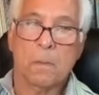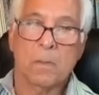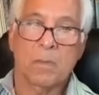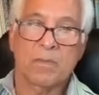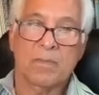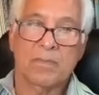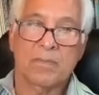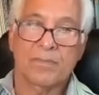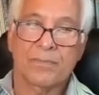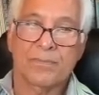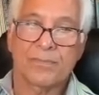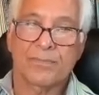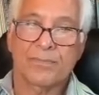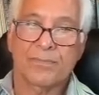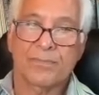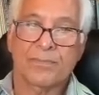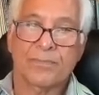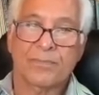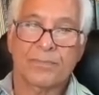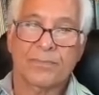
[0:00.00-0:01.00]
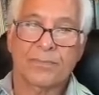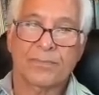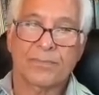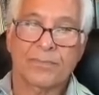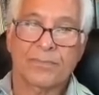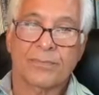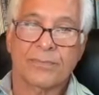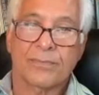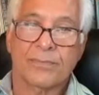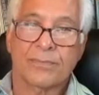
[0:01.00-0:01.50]

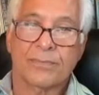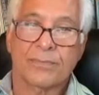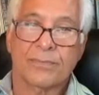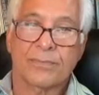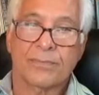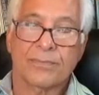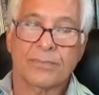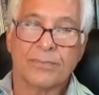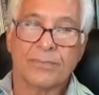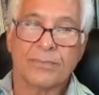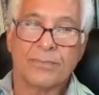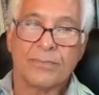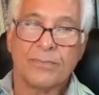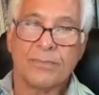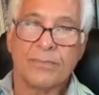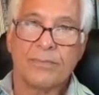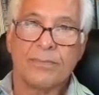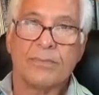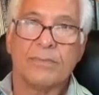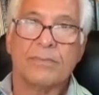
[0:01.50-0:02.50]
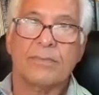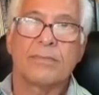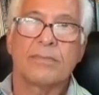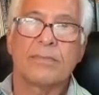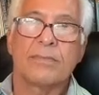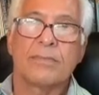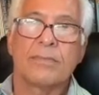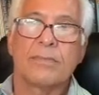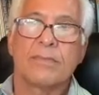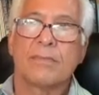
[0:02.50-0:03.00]

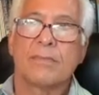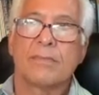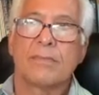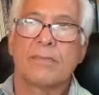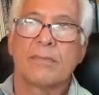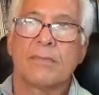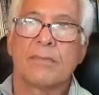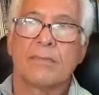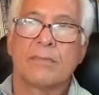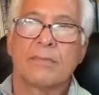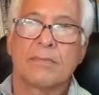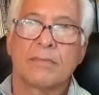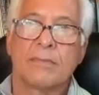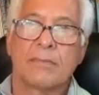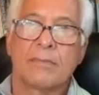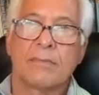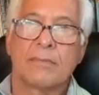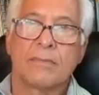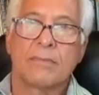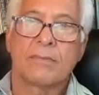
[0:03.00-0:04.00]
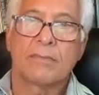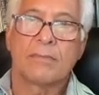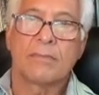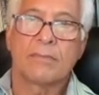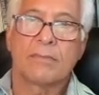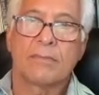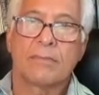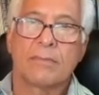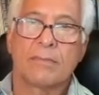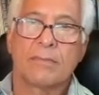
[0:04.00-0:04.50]

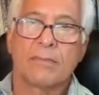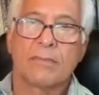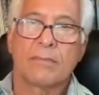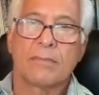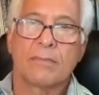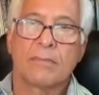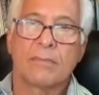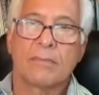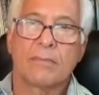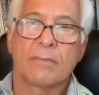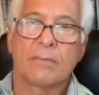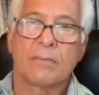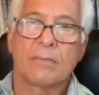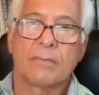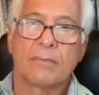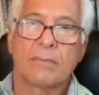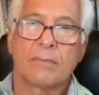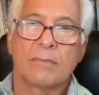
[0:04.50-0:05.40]
(silent)